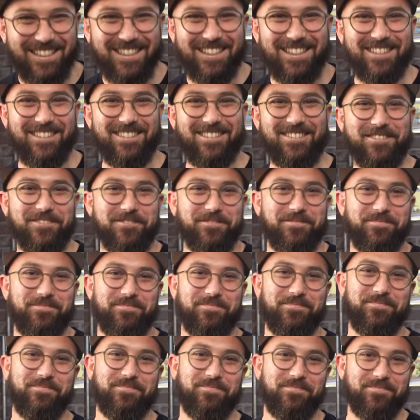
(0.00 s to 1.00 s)

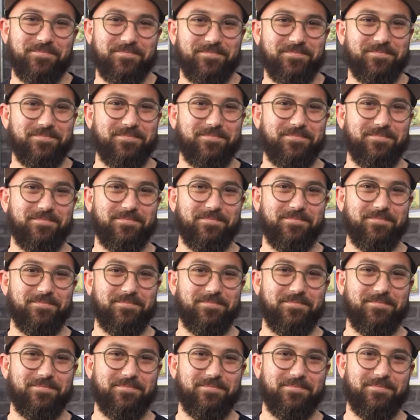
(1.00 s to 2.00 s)

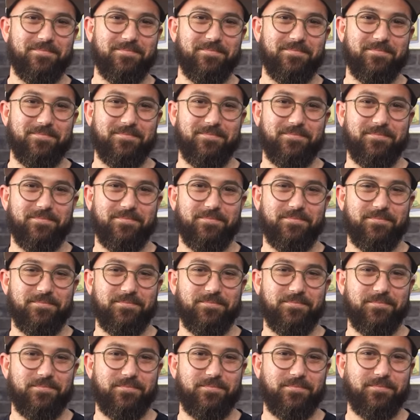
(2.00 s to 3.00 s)

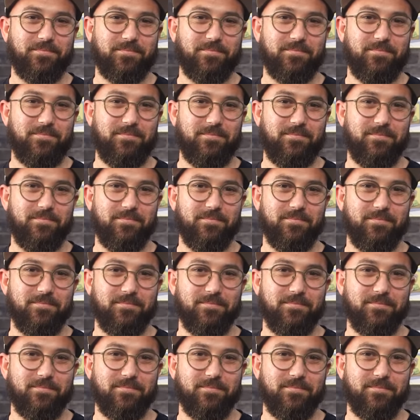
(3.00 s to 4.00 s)

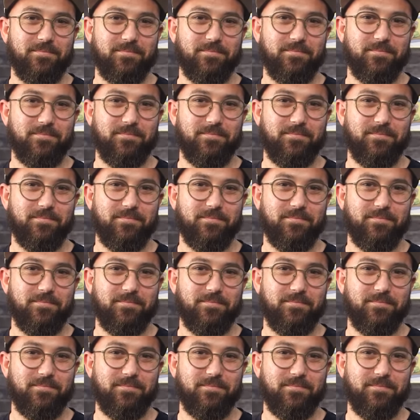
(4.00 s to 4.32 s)
The person shown says nothing.